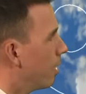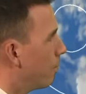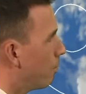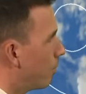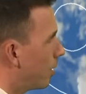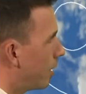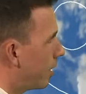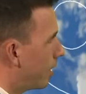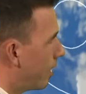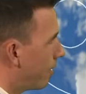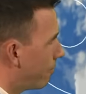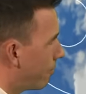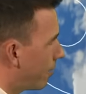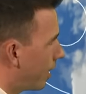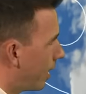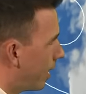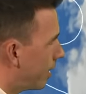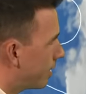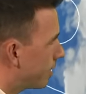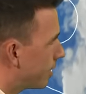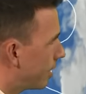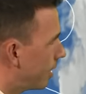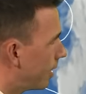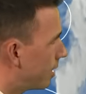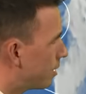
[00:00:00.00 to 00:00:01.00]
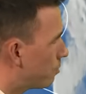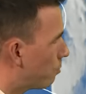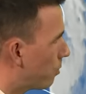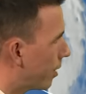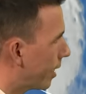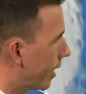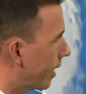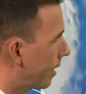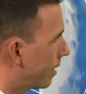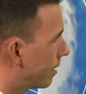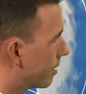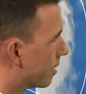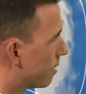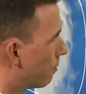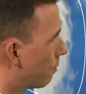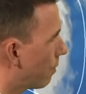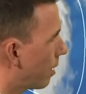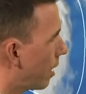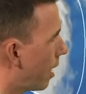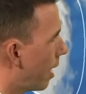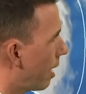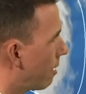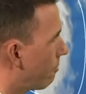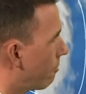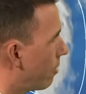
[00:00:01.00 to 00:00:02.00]
but nevertheless, it is bringing some
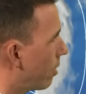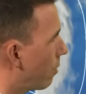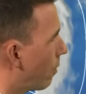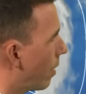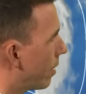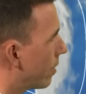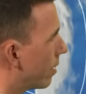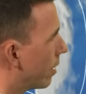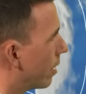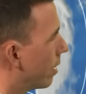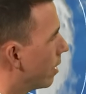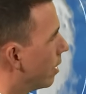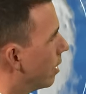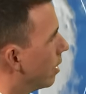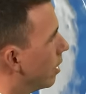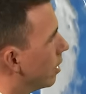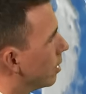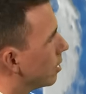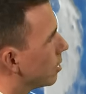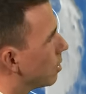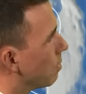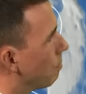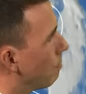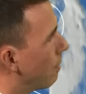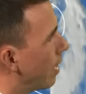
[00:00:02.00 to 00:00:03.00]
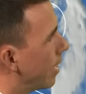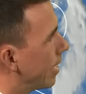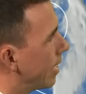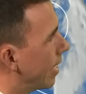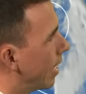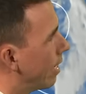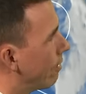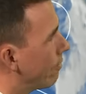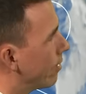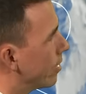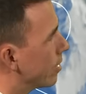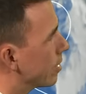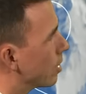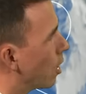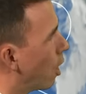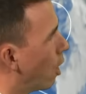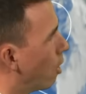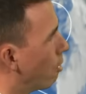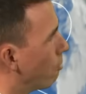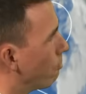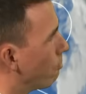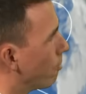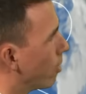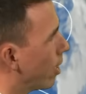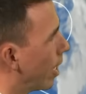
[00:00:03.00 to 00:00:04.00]
lively weather to many areas
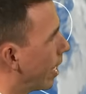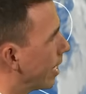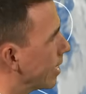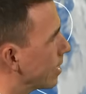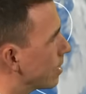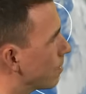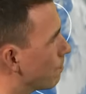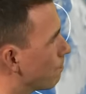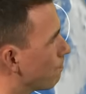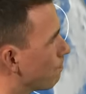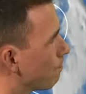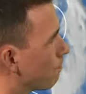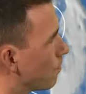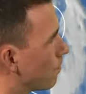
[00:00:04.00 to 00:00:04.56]
overnight.